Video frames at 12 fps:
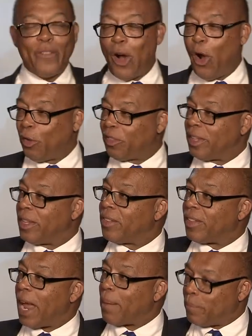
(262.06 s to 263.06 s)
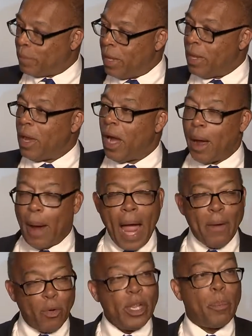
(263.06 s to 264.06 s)
for hosting this, and I, I
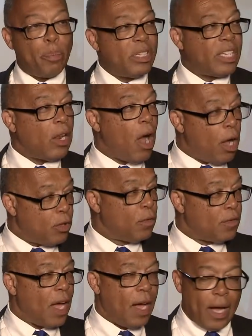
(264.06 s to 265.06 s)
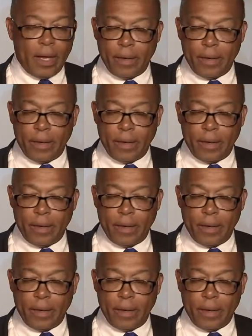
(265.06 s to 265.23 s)
really appreciate all you've done.